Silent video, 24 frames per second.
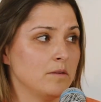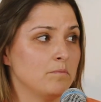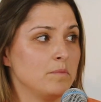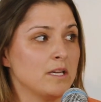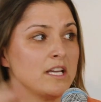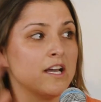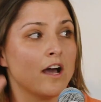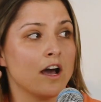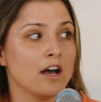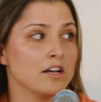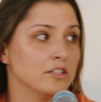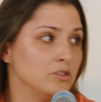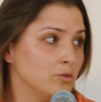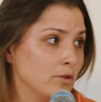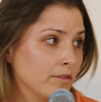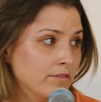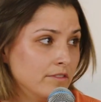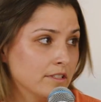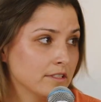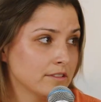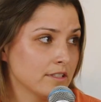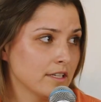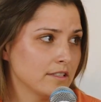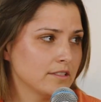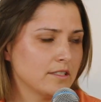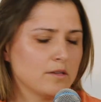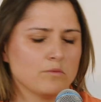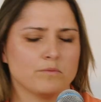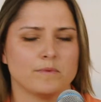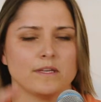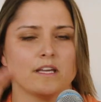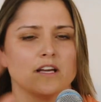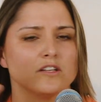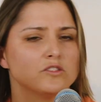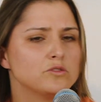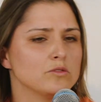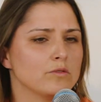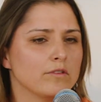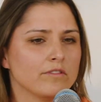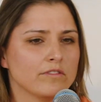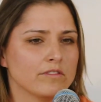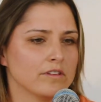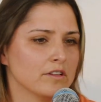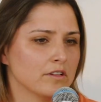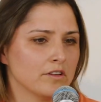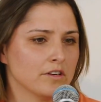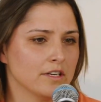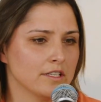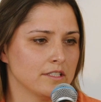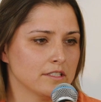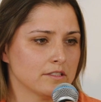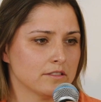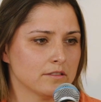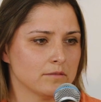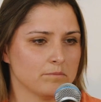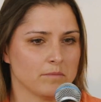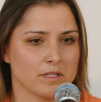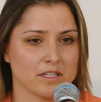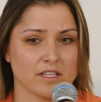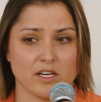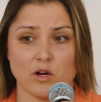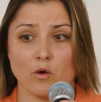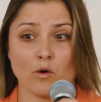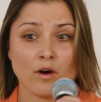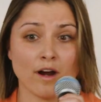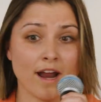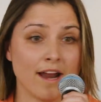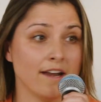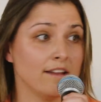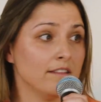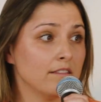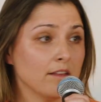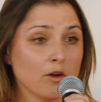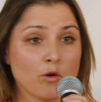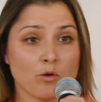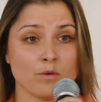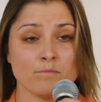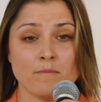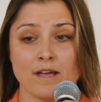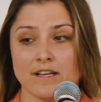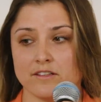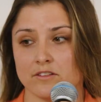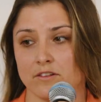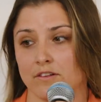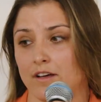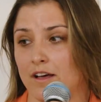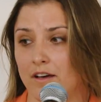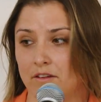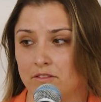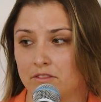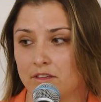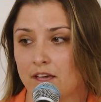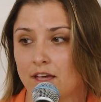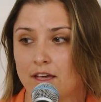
because you have dyslexia, because you have a learning disability, or anything, or mental health.